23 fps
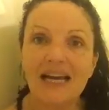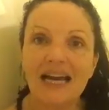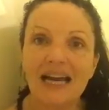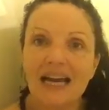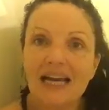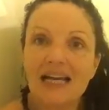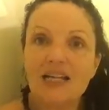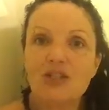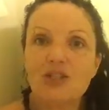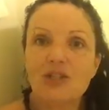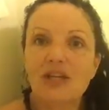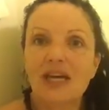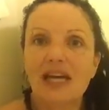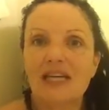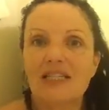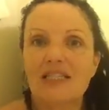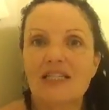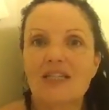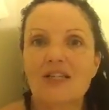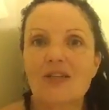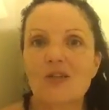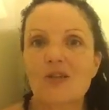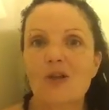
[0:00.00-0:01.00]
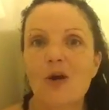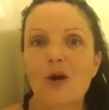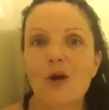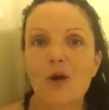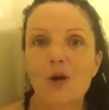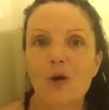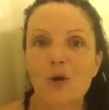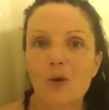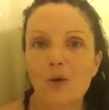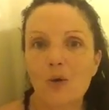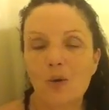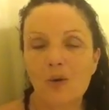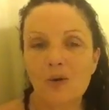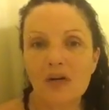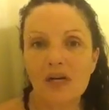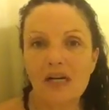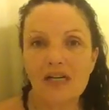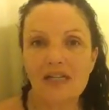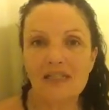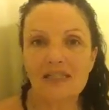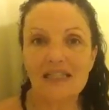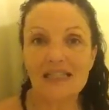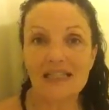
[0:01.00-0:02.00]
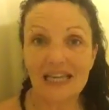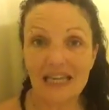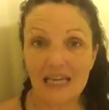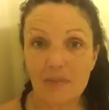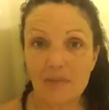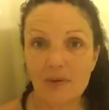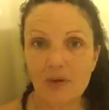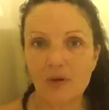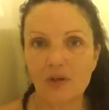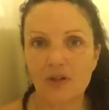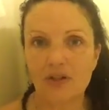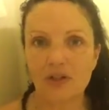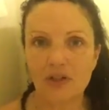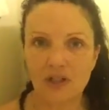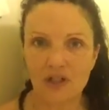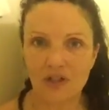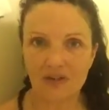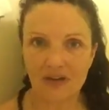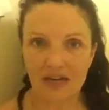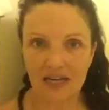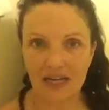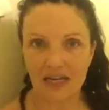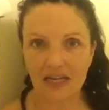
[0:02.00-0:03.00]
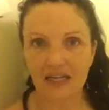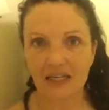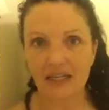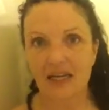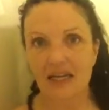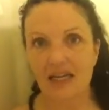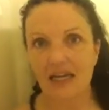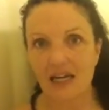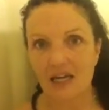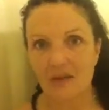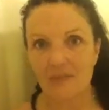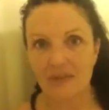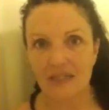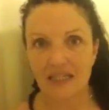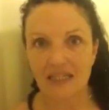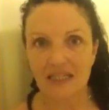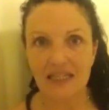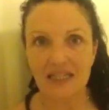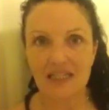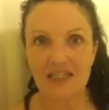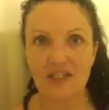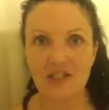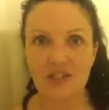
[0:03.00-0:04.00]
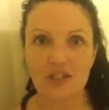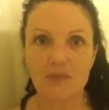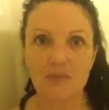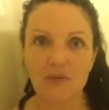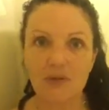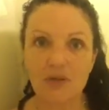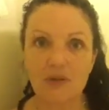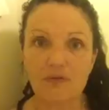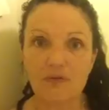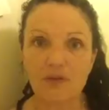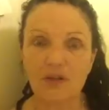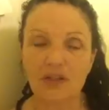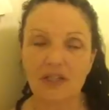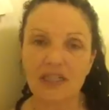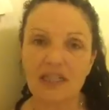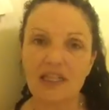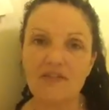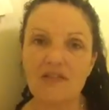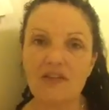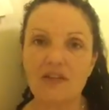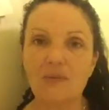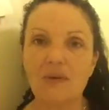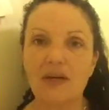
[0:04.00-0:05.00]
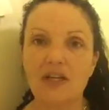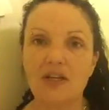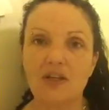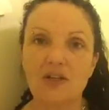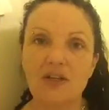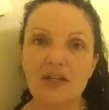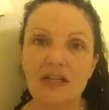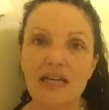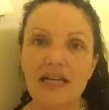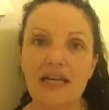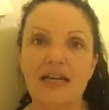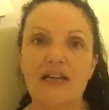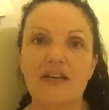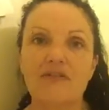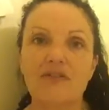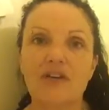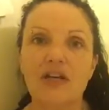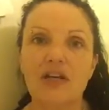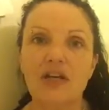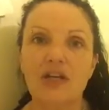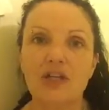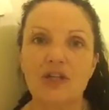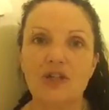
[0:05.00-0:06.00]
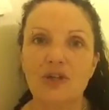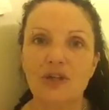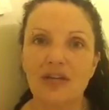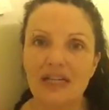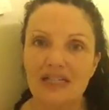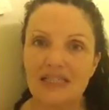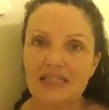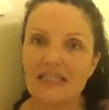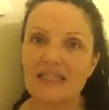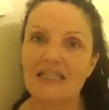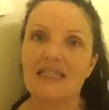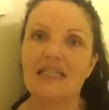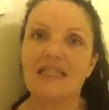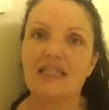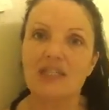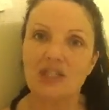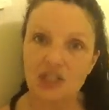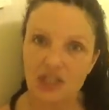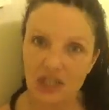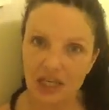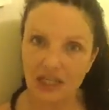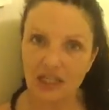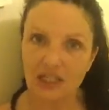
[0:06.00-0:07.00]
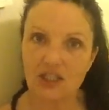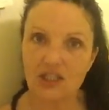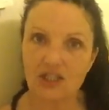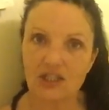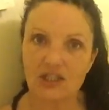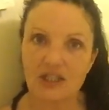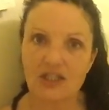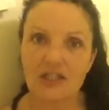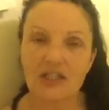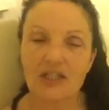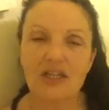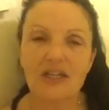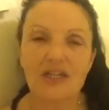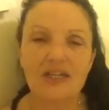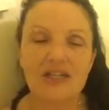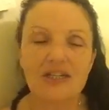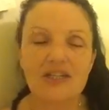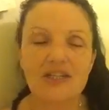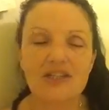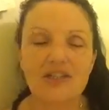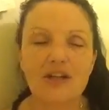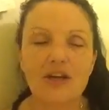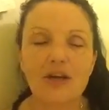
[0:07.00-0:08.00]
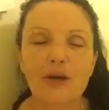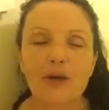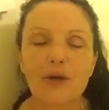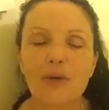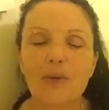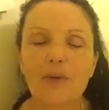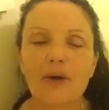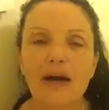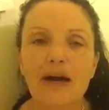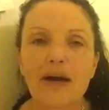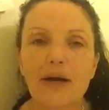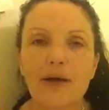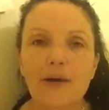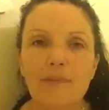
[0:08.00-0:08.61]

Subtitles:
and you get to know the neighborhood that you're in. I mean, it's just beautiful, and even where you live, you get to see the changes. So,